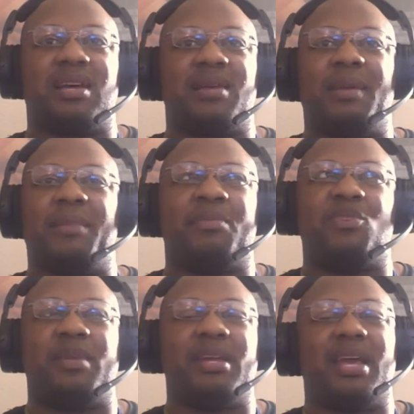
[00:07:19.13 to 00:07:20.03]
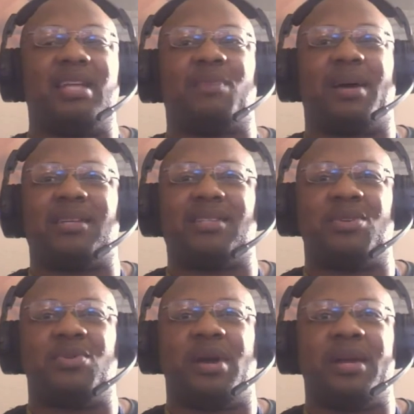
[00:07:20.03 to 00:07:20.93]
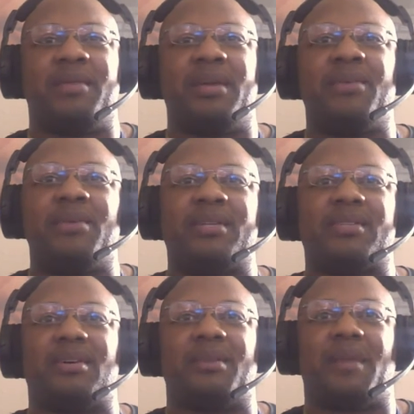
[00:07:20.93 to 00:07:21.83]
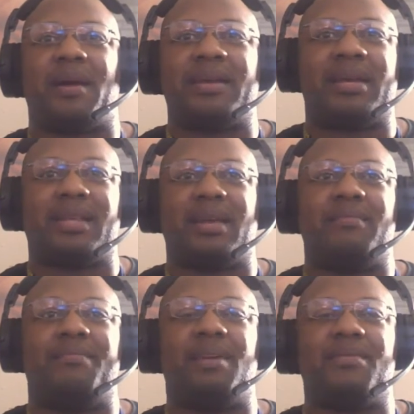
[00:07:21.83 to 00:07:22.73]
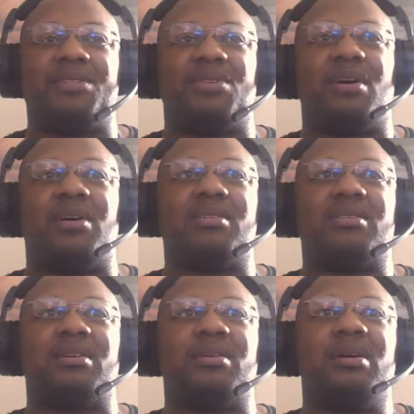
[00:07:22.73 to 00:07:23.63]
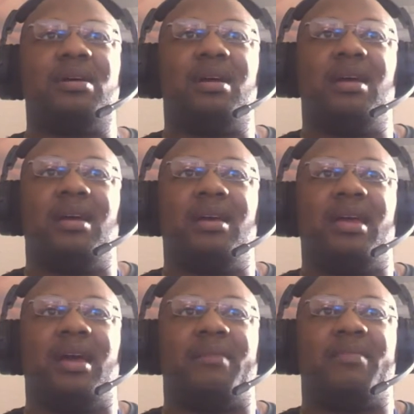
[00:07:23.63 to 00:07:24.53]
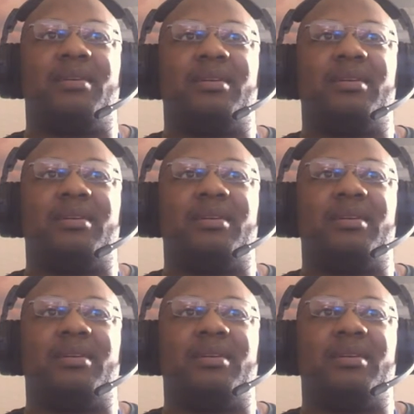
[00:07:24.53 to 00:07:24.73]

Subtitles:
I mean, Too Many Games probably doesn't know who I am anyway, so I'm probably not that big of a draw. So yeah, but